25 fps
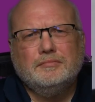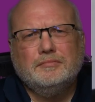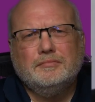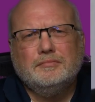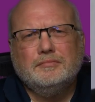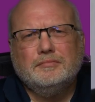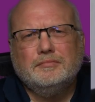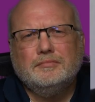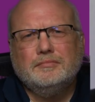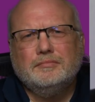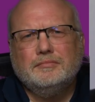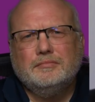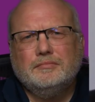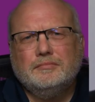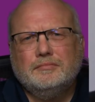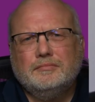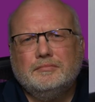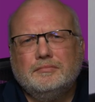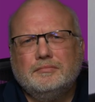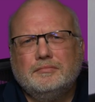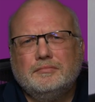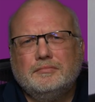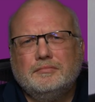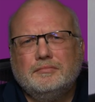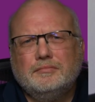
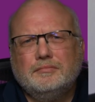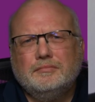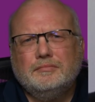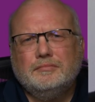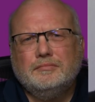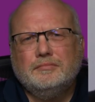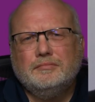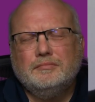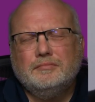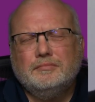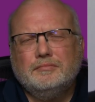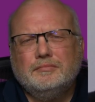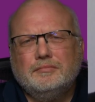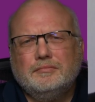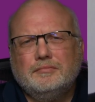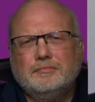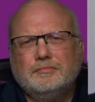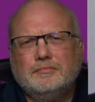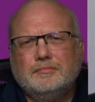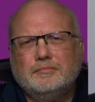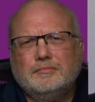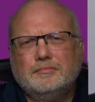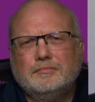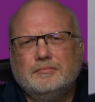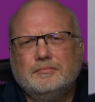
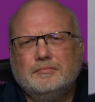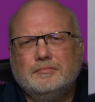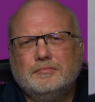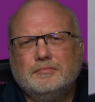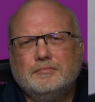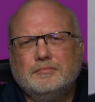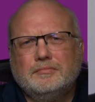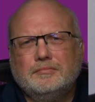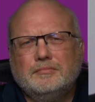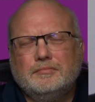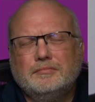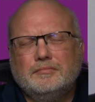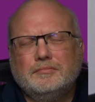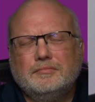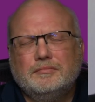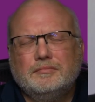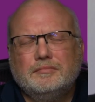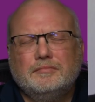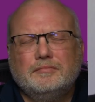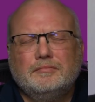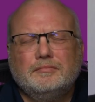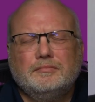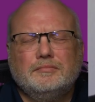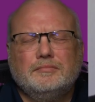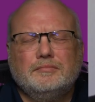
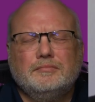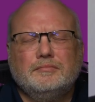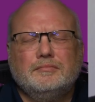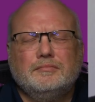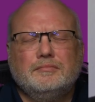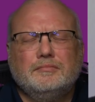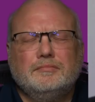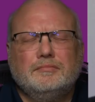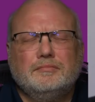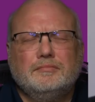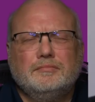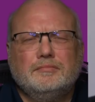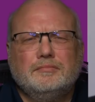This person isn't speaking.